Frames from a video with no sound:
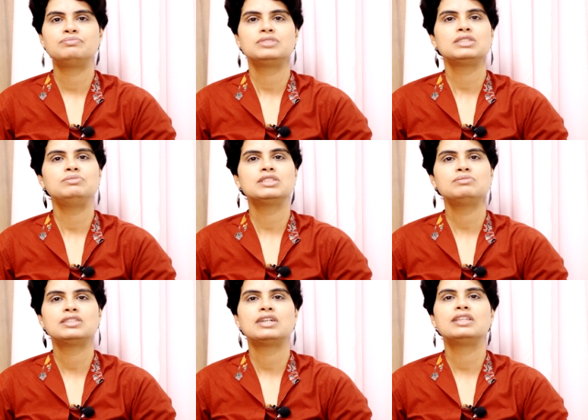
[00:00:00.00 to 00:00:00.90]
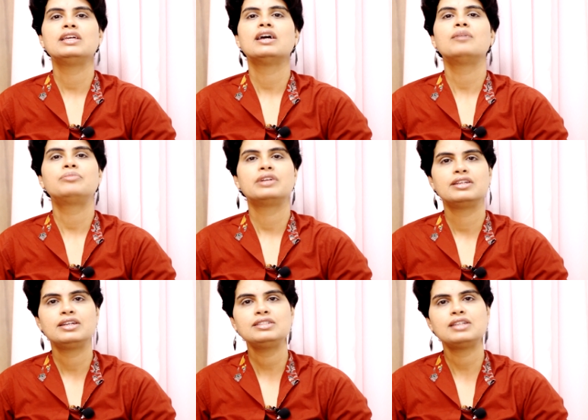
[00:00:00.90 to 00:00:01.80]
symptoms that they are
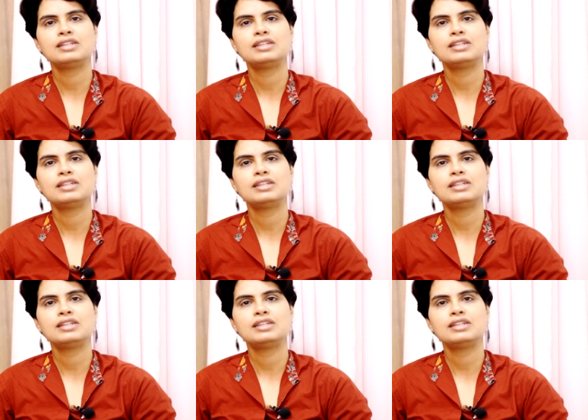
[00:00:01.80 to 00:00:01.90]
pregnant,